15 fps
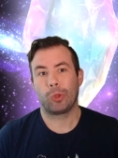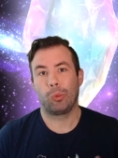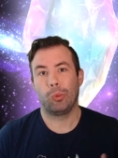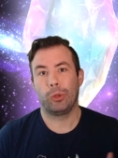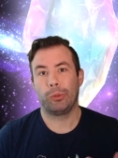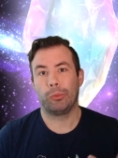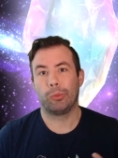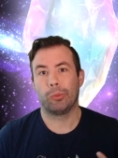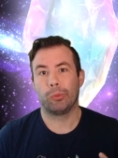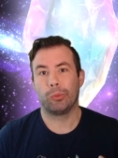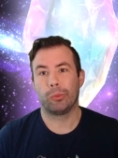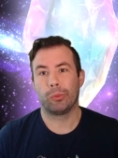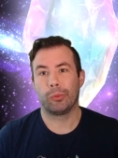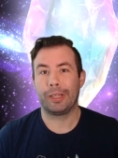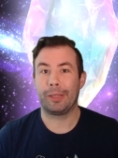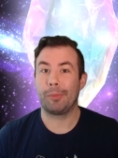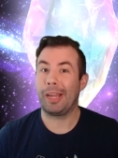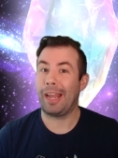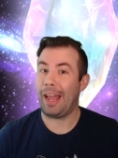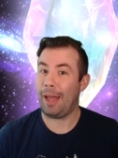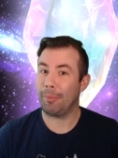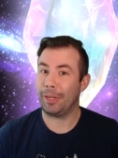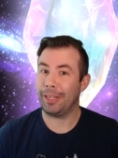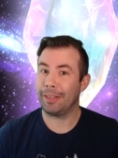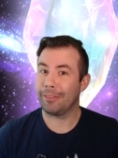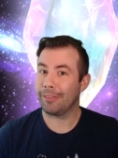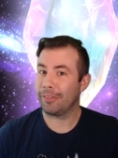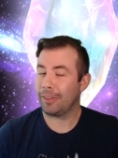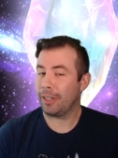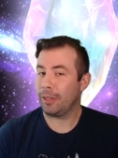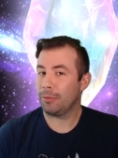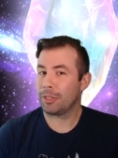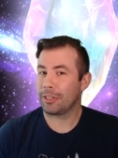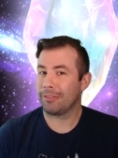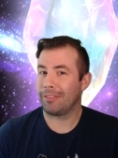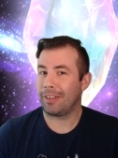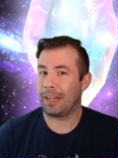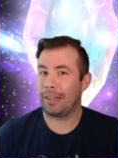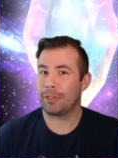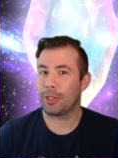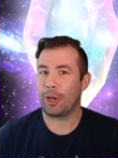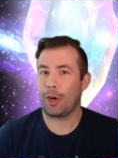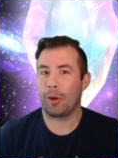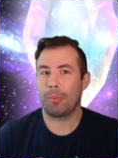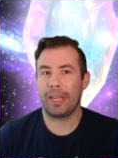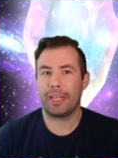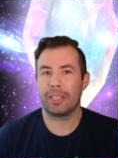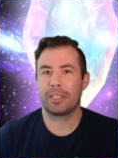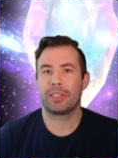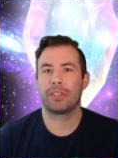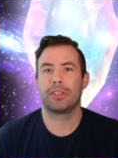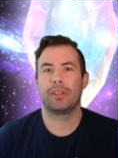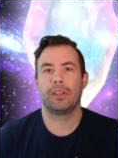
would really be happy if he was the 5-star base.